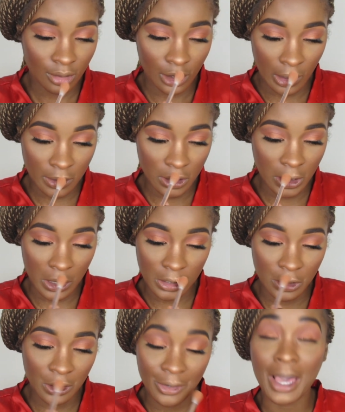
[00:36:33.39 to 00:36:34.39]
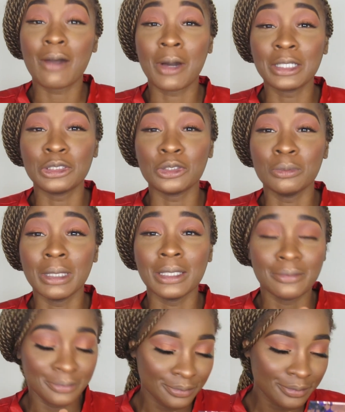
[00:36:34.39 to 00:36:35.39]
I'm just trying to show you how I do me.
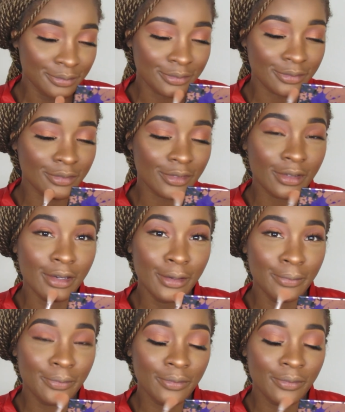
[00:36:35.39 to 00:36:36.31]
Okay?